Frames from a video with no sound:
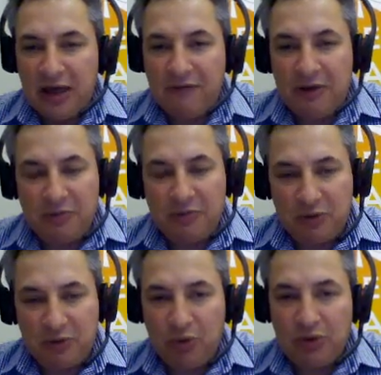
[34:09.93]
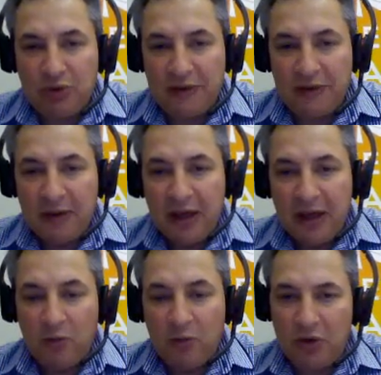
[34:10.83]
eventness reporting
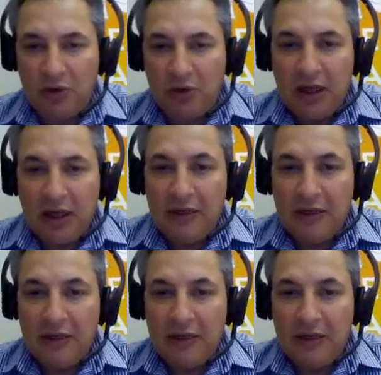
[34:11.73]
and whatnot,